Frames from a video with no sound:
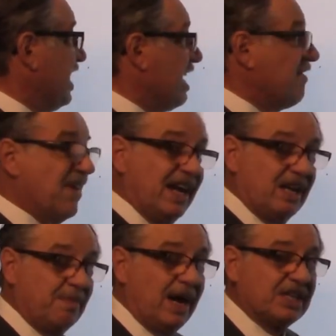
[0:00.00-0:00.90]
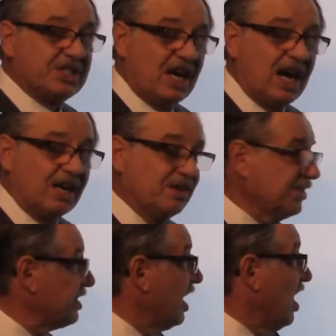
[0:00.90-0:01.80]
invented by
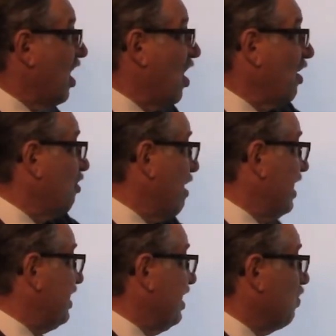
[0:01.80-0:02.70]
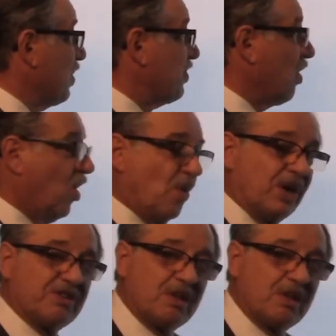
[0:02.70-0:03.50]
scholars are credited with the origin of the